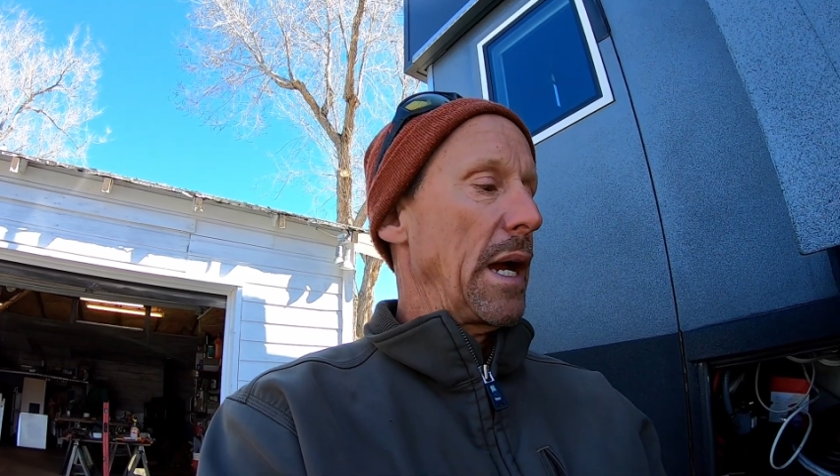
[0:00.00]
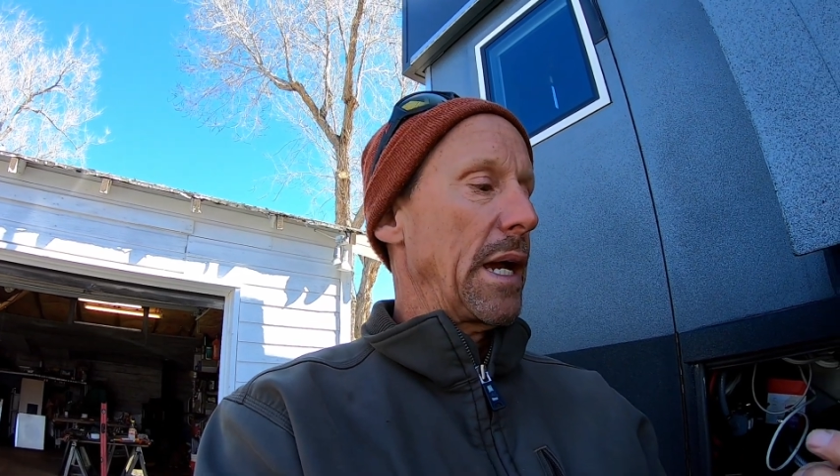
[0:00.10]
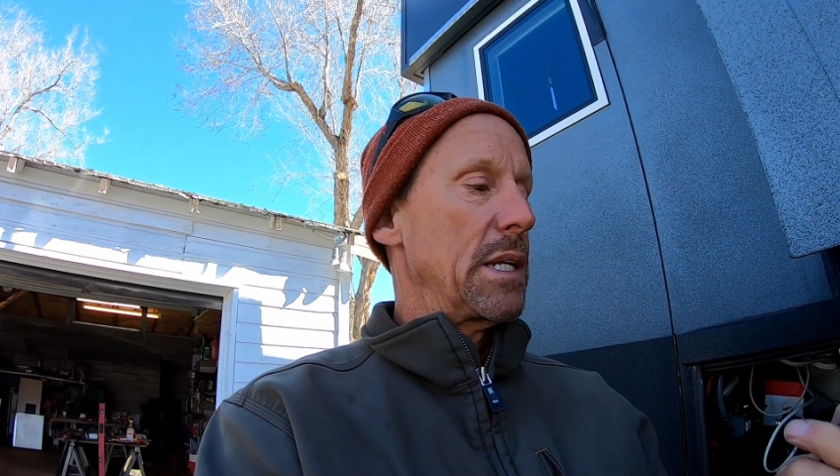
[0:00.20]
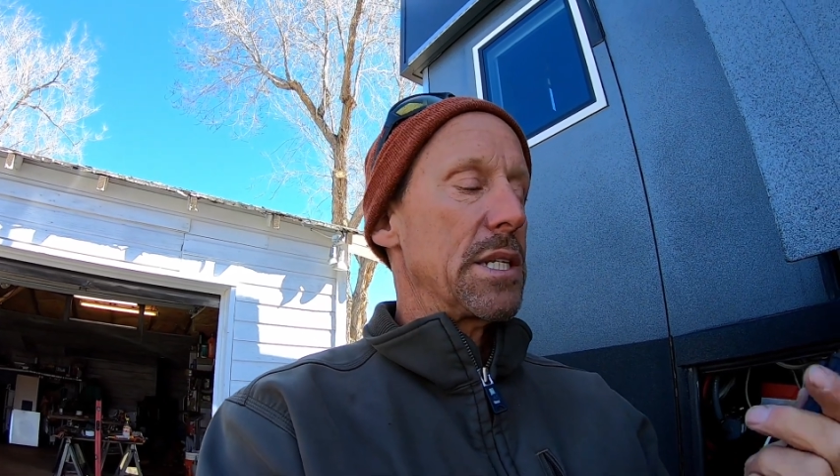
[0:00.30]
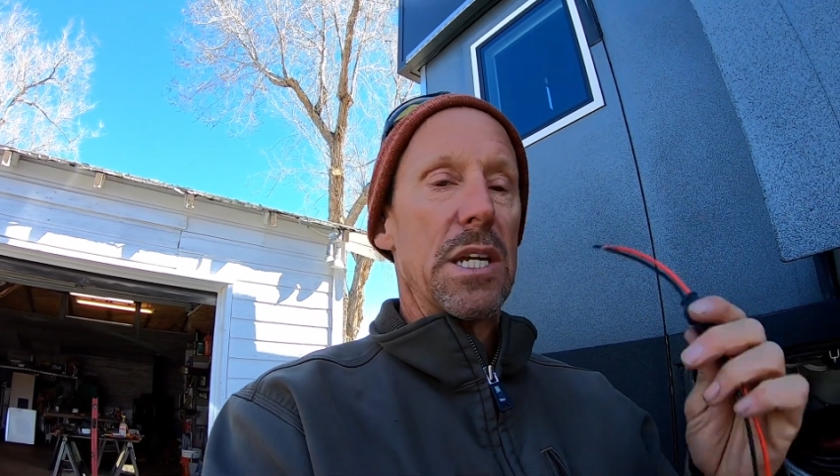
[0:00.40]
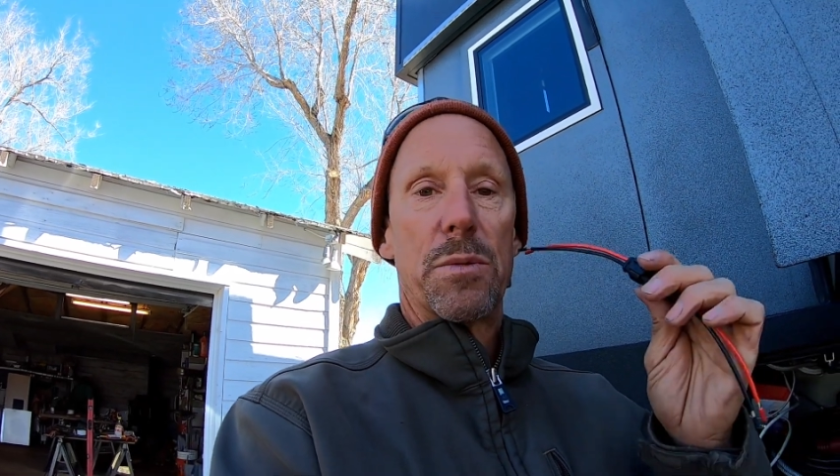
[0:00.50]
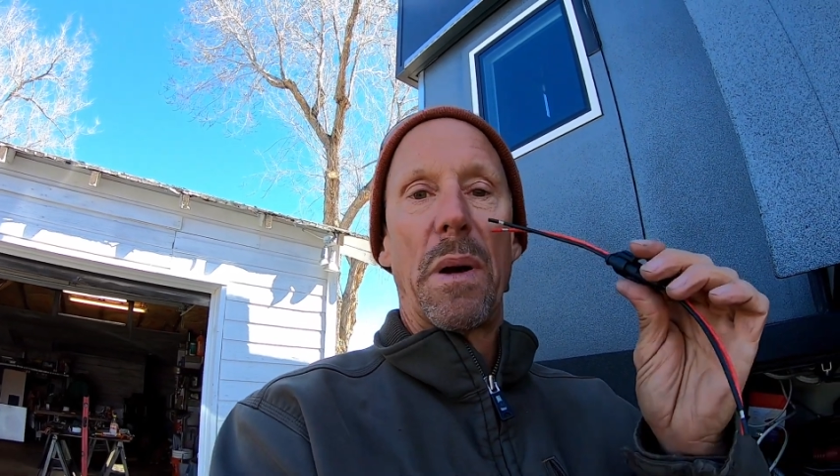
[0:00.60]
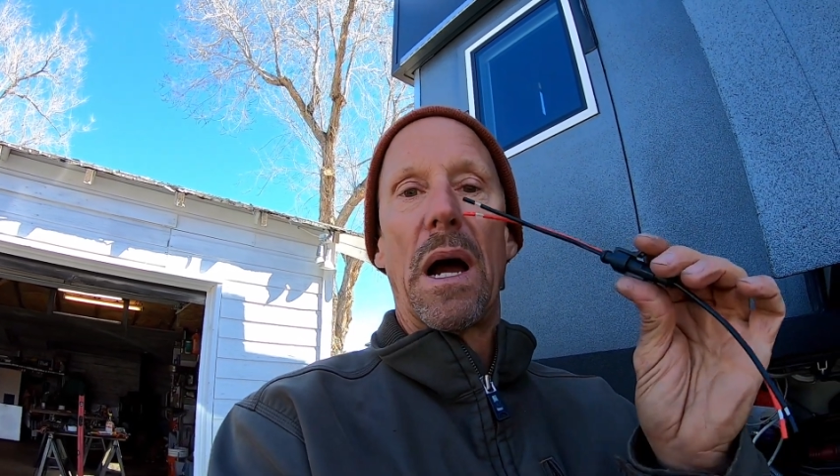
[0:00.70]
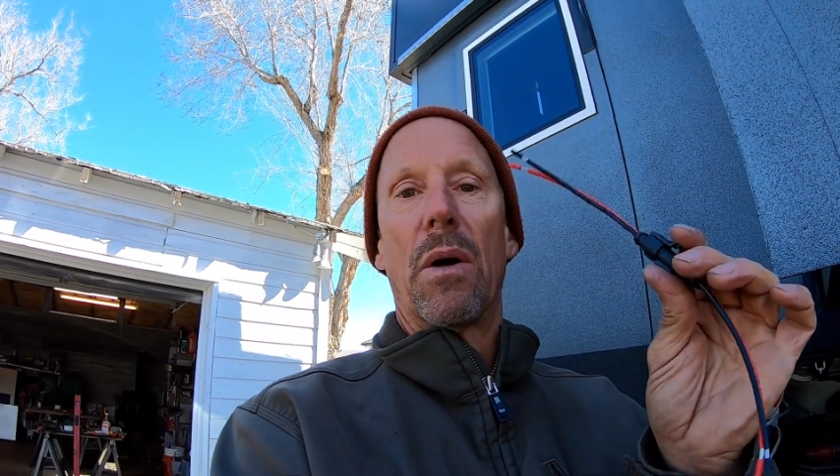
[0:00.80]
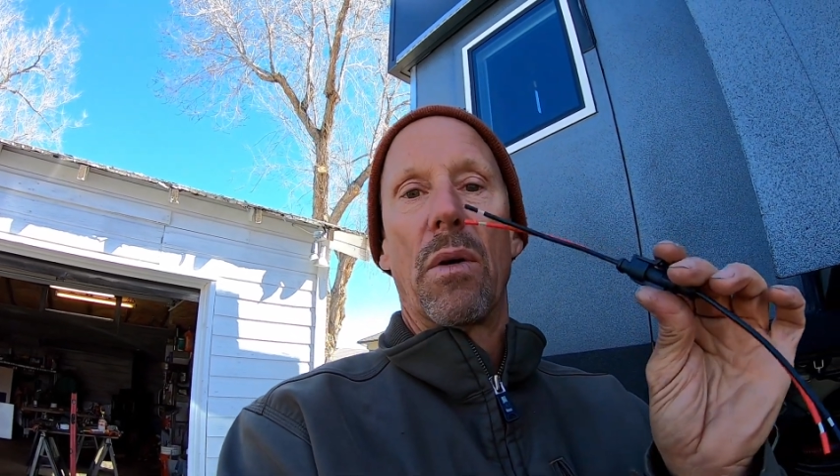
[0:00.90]
I can test
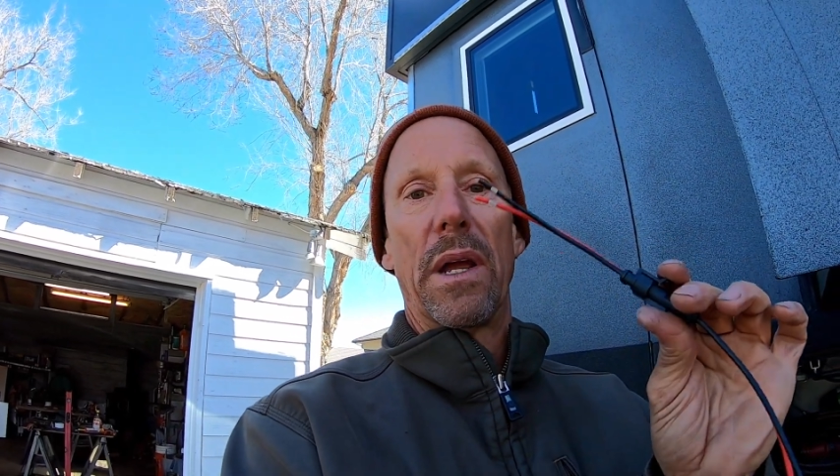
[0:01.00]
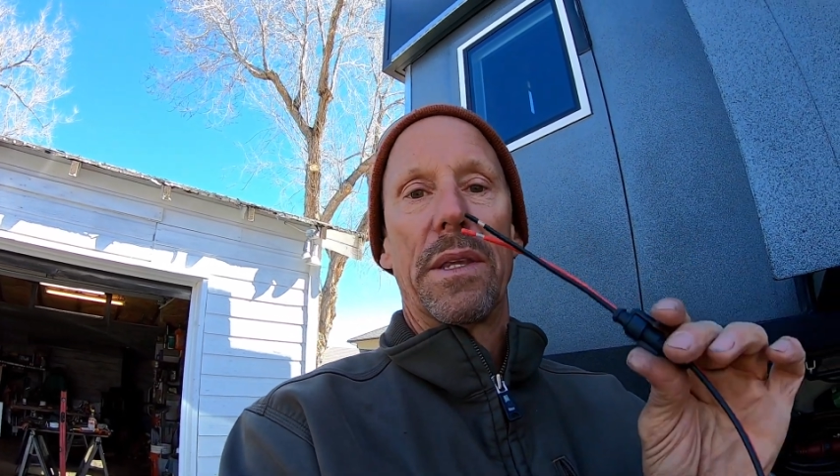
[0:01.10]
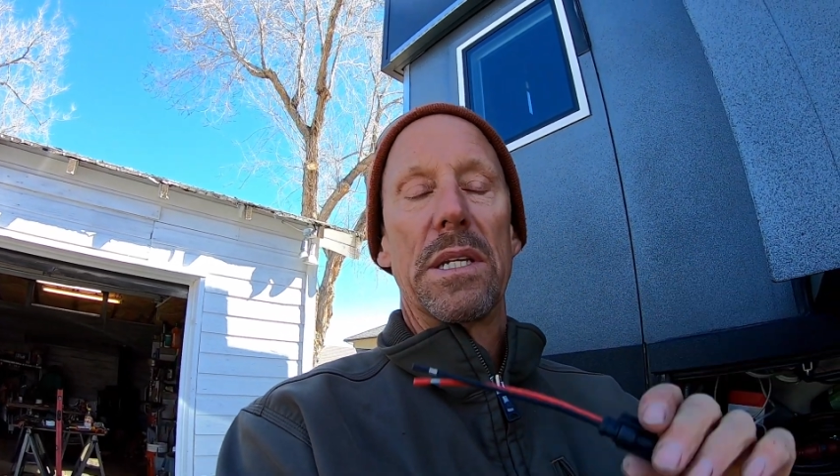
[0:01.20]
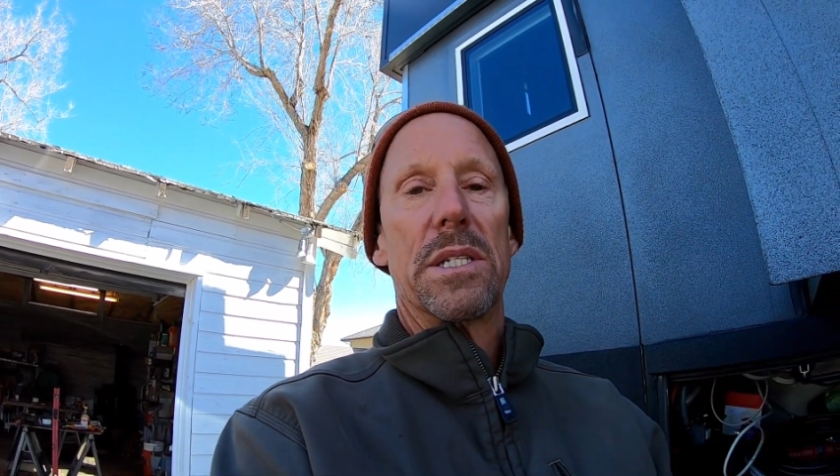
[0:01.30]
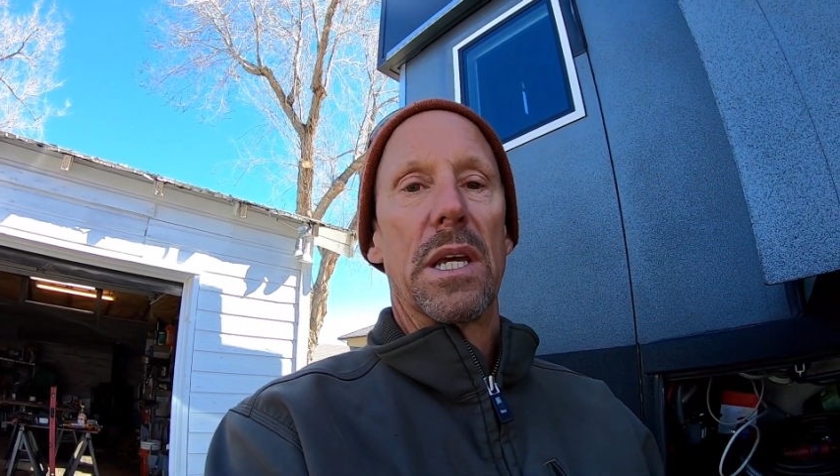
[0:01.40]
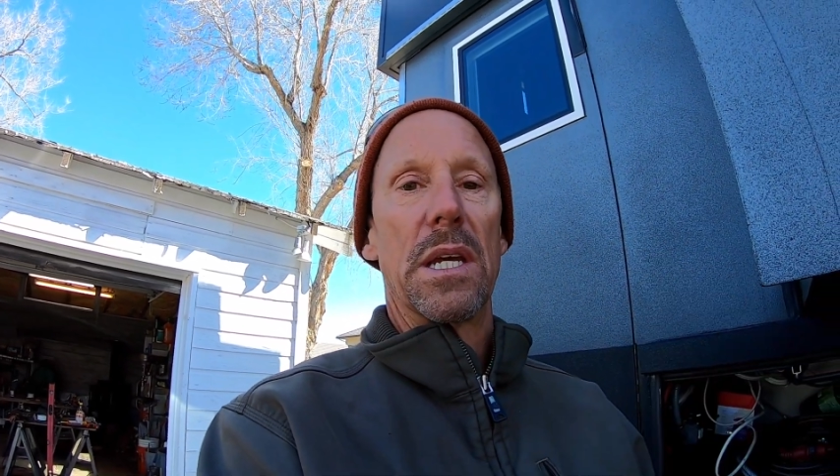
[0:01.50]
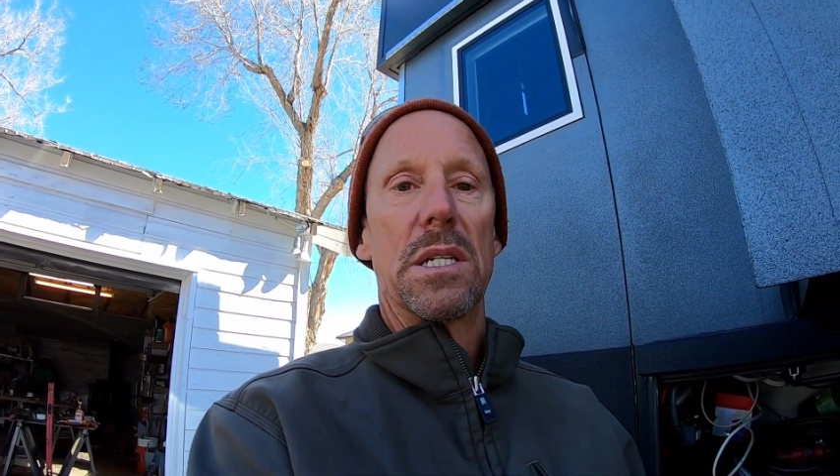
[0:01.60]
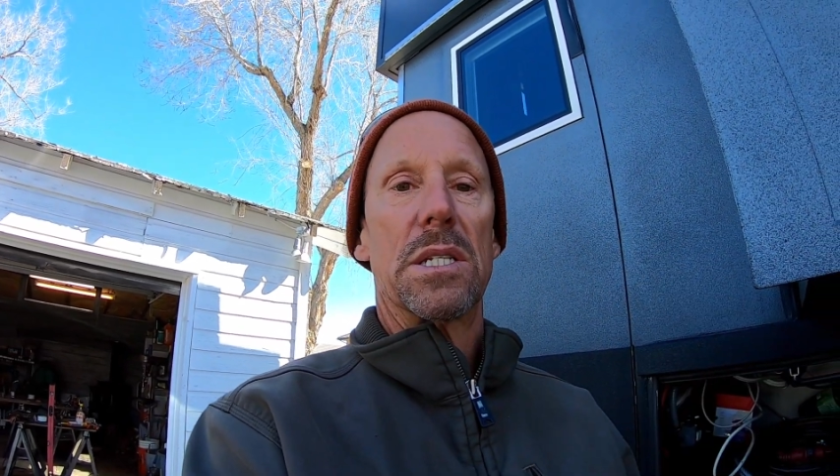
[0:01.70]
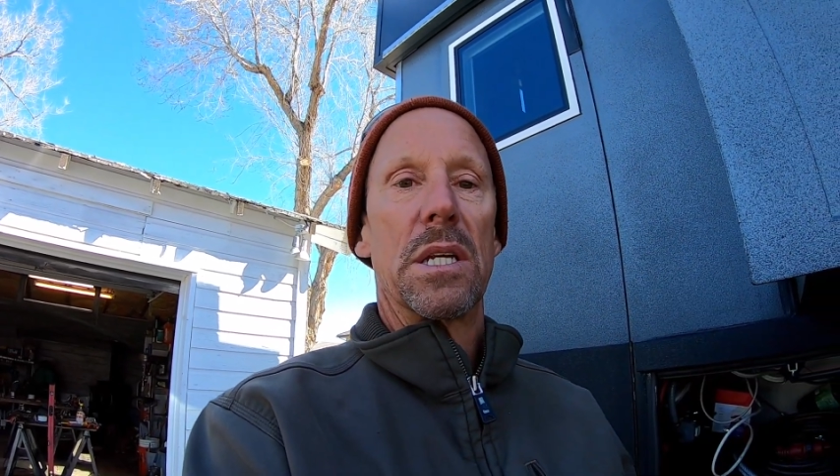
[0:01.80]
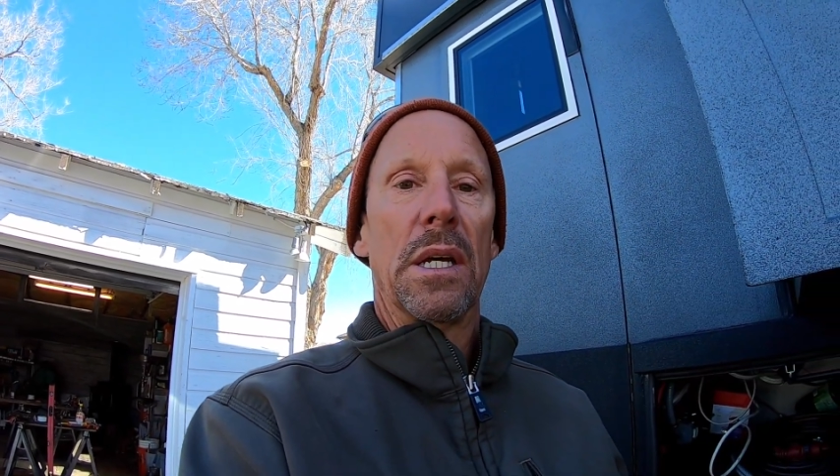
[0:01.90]
power at these
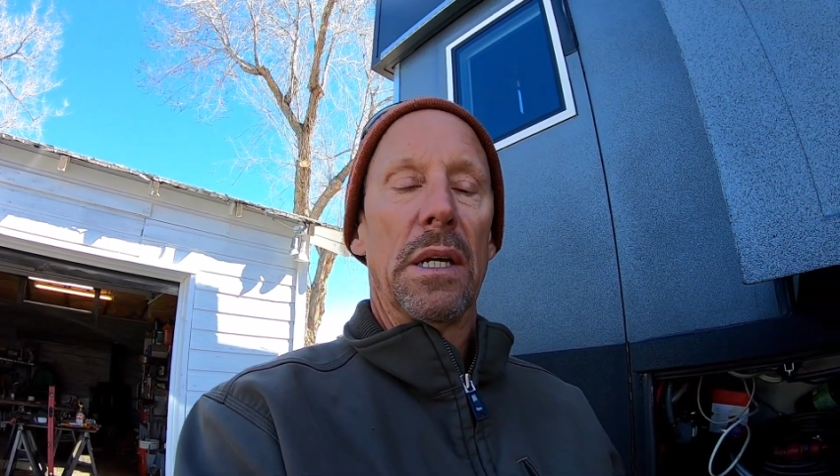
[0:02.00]
things